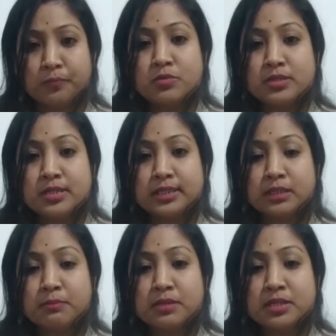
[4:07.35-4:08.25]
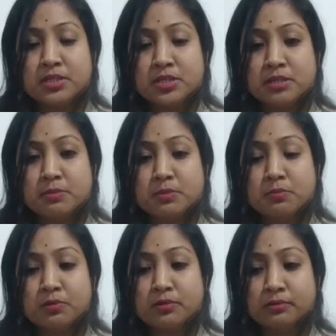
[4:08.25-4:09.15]
We take some initiatives
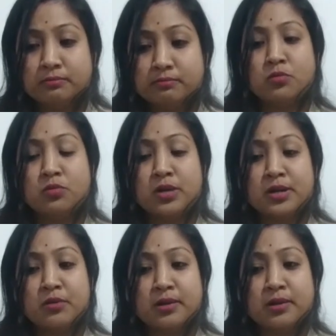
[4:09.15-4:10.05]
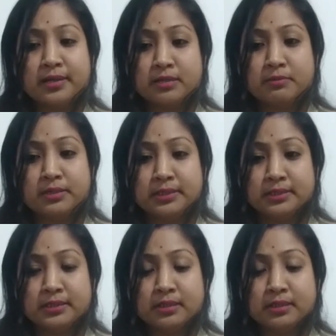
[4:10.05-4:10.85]
for co-curricular activities.